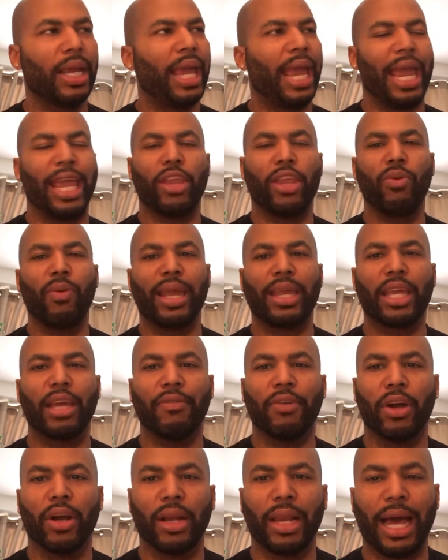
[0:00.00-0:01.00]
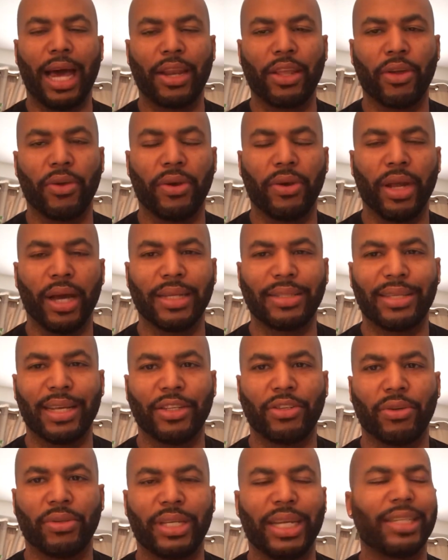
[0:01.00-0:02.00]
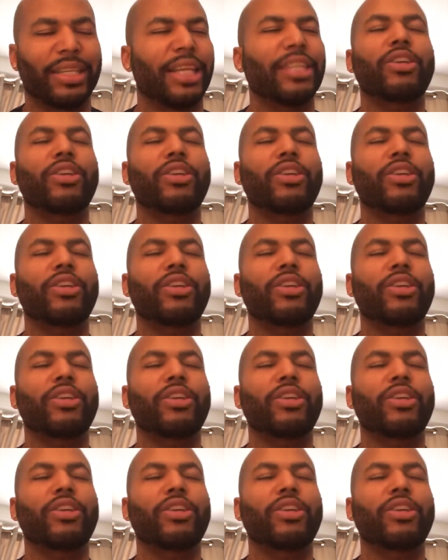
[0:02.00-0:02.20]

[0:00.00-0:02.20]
and you ain't giving her a lot of your non-sexual attention,